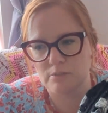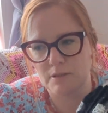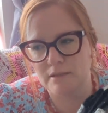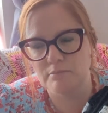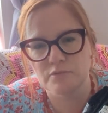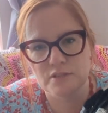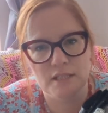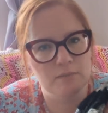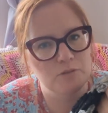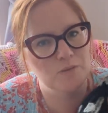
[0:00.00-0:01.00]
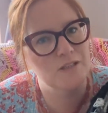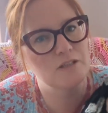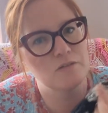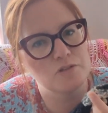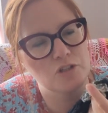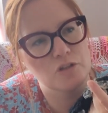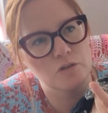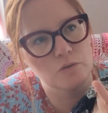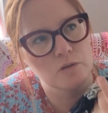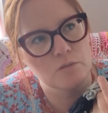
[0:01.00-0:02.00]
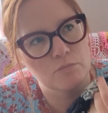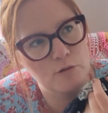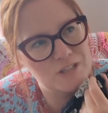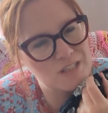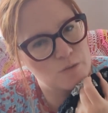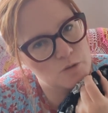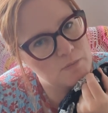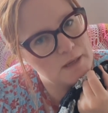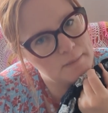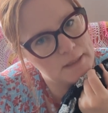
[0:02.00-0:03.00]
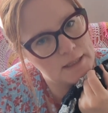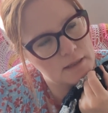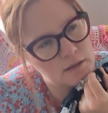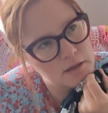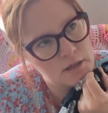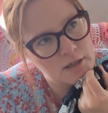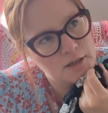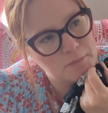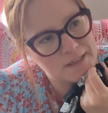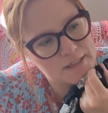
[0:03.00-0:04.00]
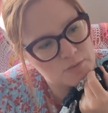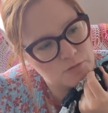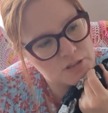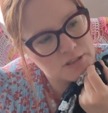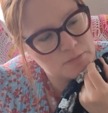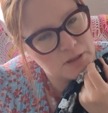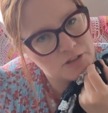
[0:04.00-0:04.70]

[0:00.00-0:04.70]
but I'm sitting between those two projects, which may be my next project.